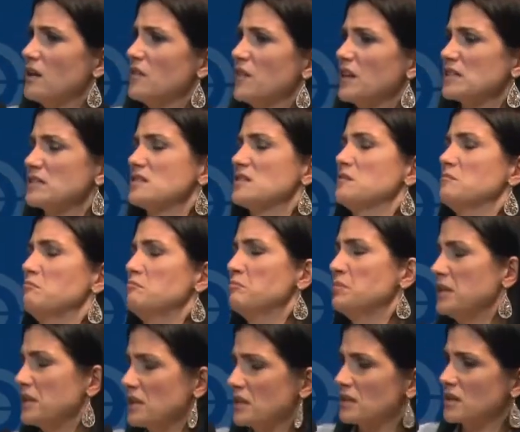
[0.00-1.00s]
That's the
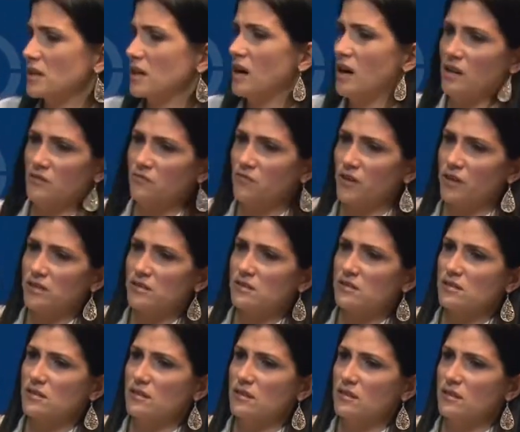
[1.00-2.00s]
bigot
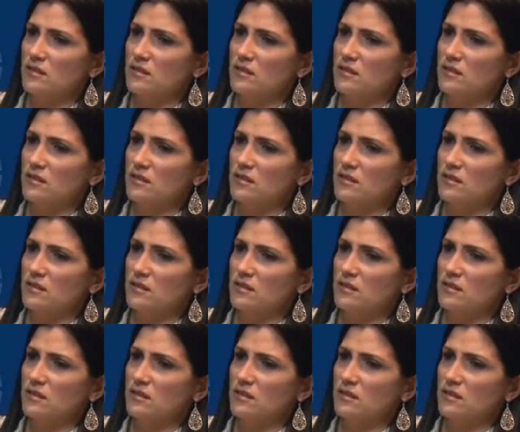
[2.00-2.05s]
conference.